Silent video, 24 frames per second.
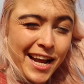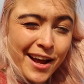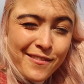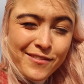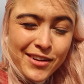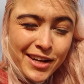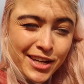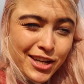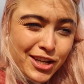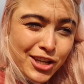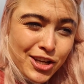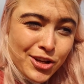have
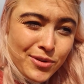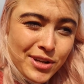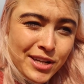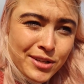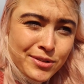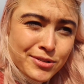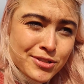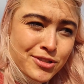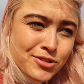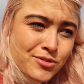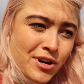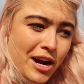like a cute
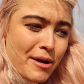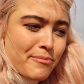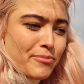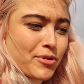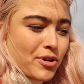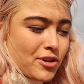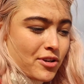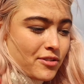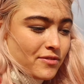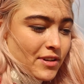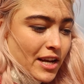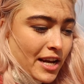little
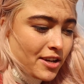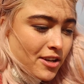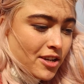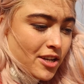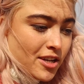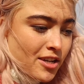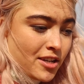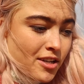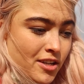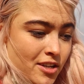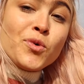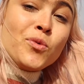scrapbook of like
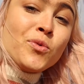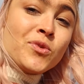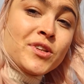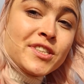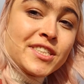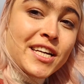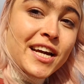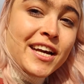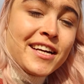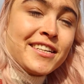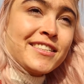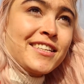all the
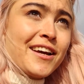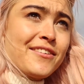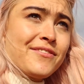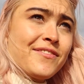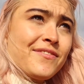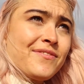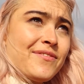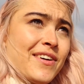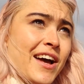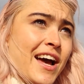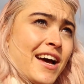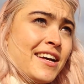days that
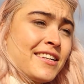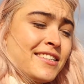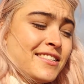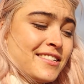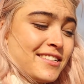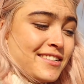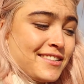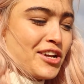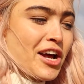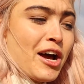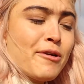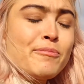I've had.
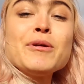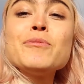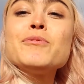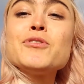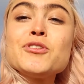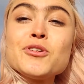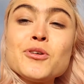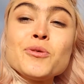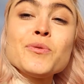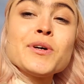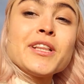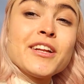You know how people
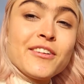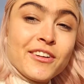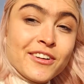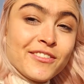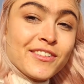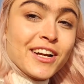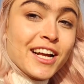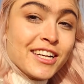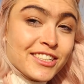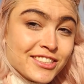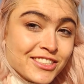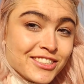do it when they're in a
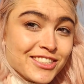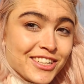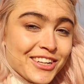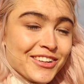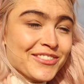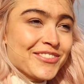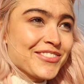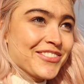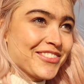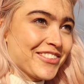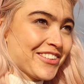relationship?